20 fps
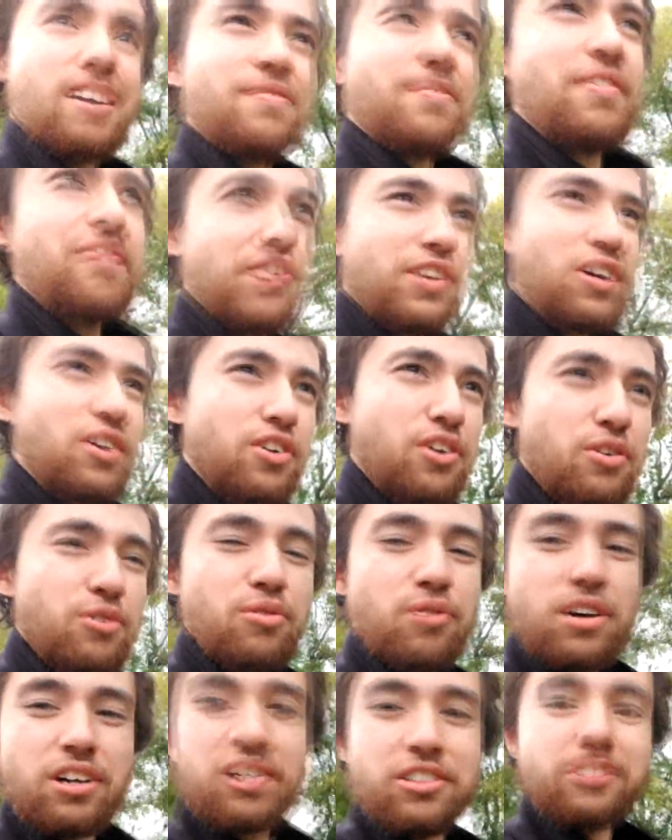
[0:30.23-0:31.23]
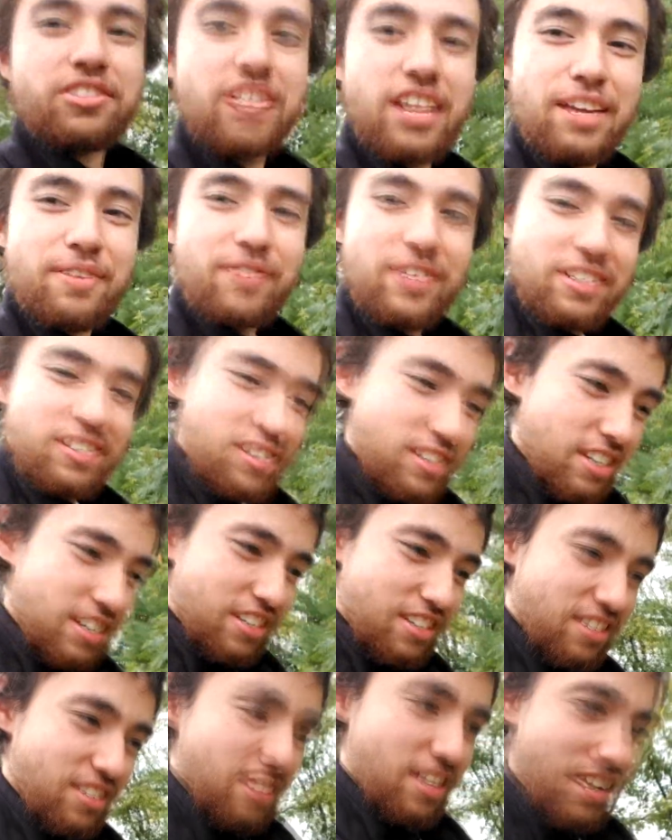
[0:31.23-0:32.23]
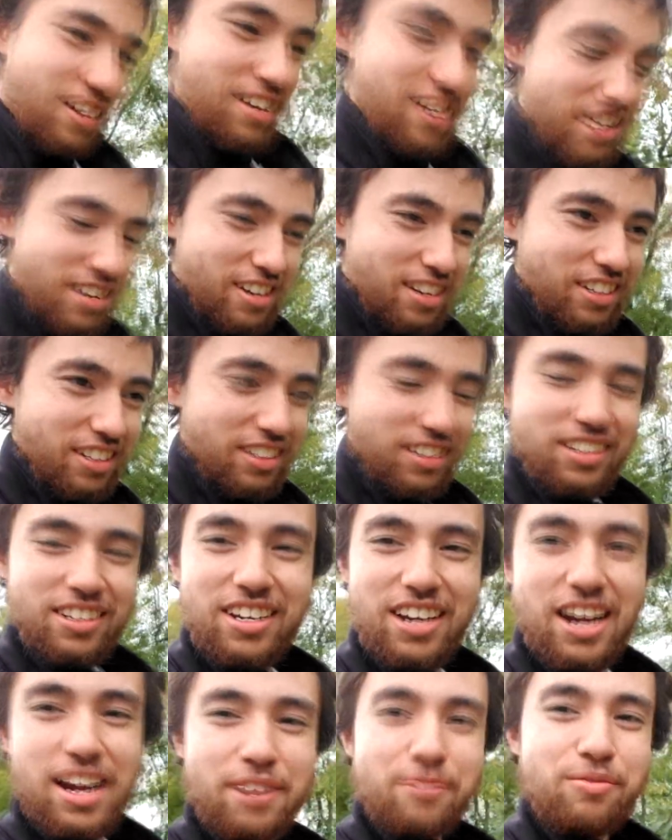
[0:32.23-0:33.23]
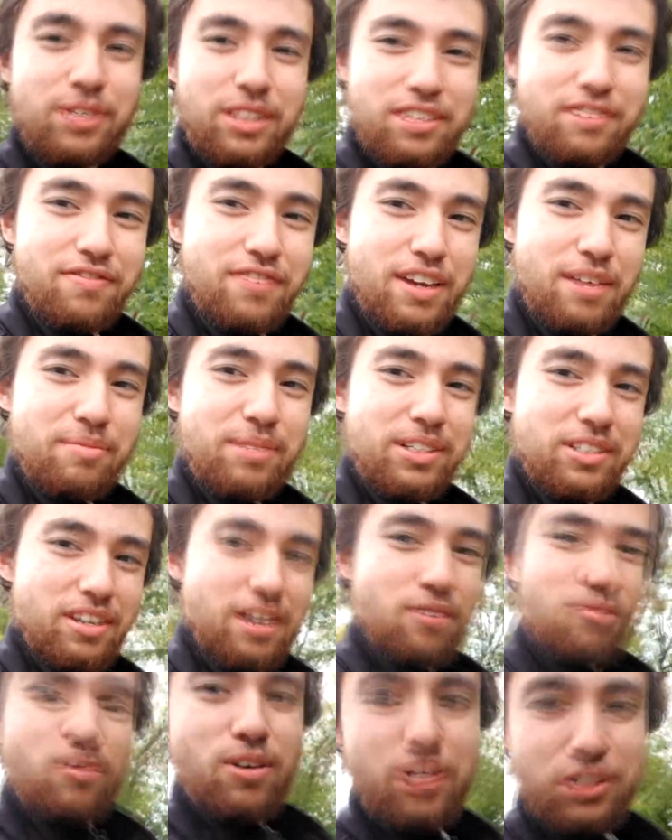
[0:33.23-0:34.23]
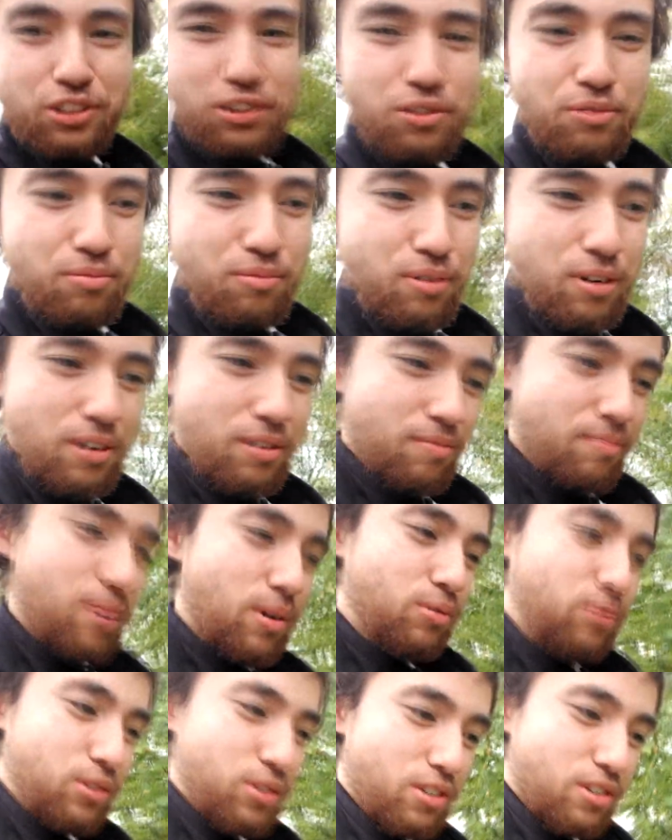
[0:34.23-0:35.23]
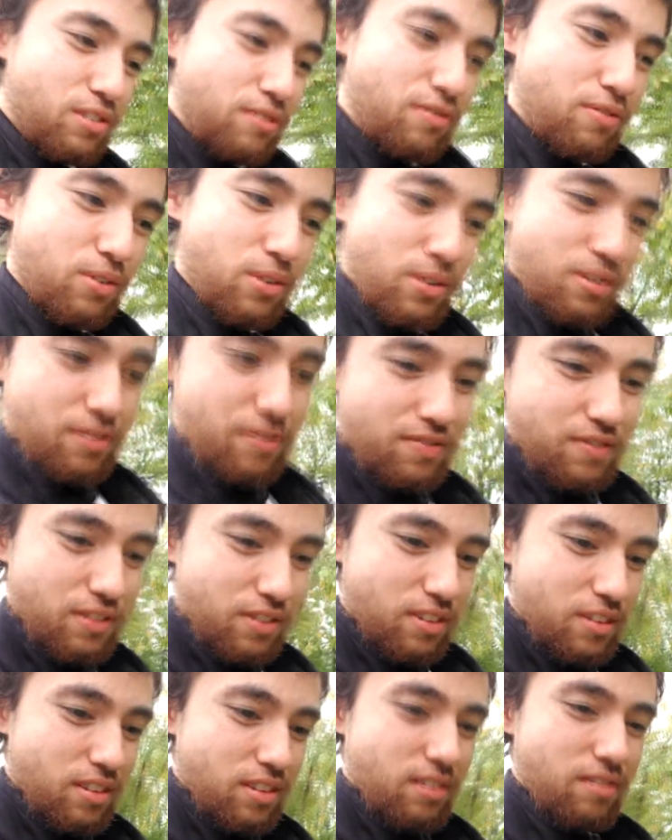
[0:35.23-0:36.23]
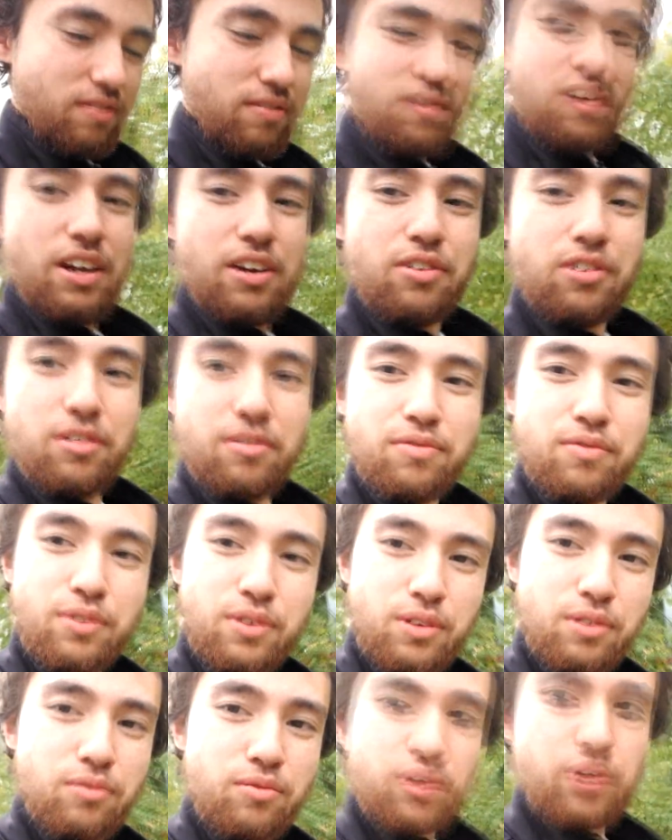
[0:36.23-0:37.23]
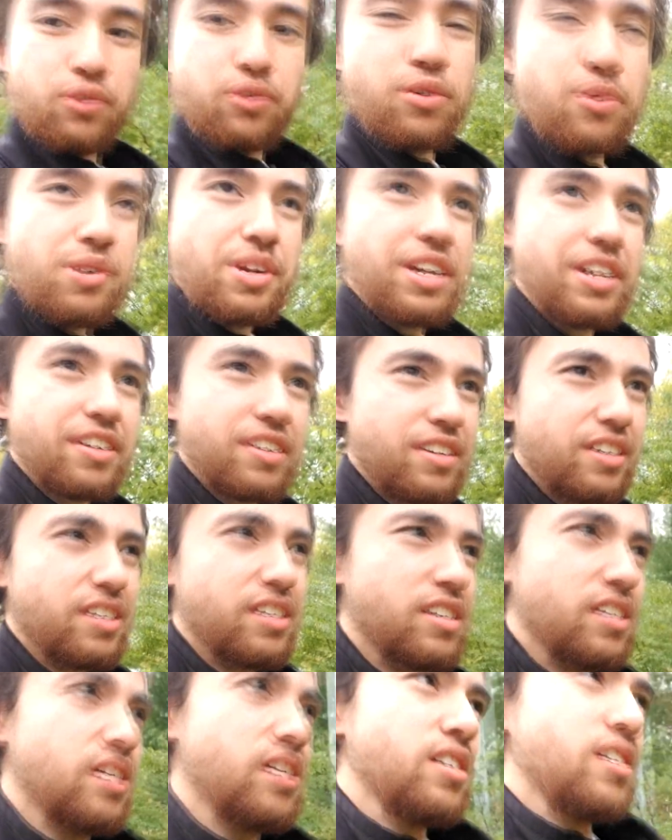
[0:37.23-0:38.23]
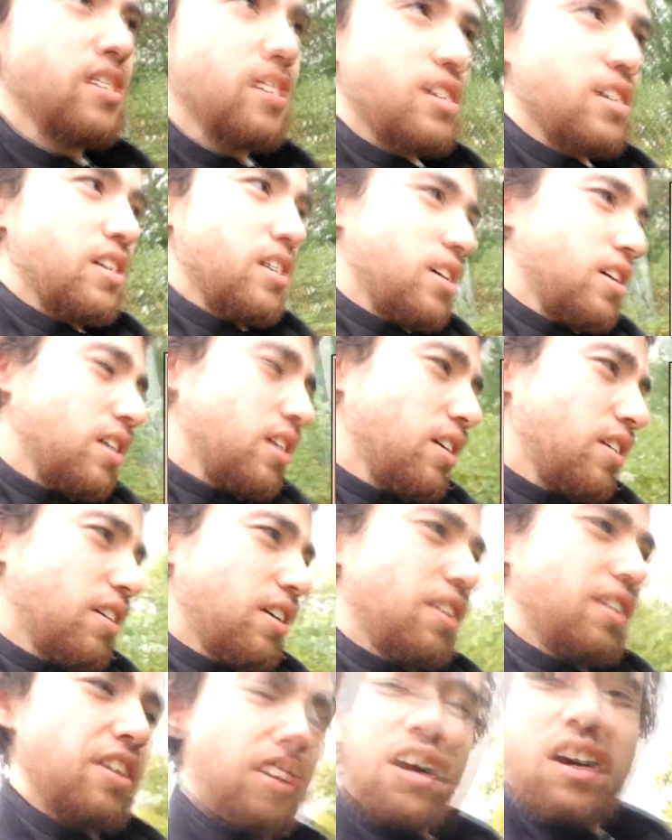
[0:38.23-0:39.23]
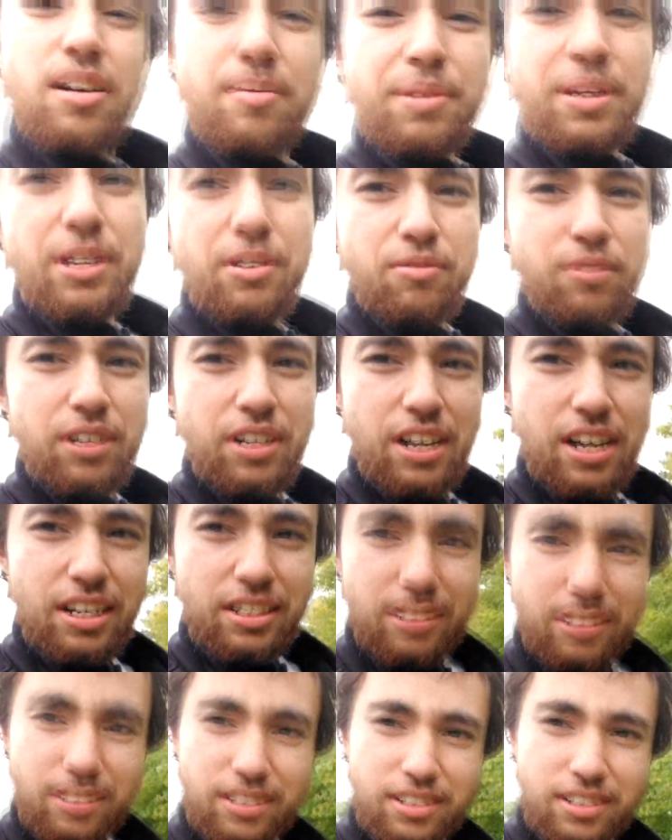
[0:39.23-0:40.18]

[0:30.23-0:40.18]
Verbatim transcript: If you don't know who Uncle Sam is, he's the guy with the famous "I want you" poster for, I don't know, for the recruiting in the army and whatnot,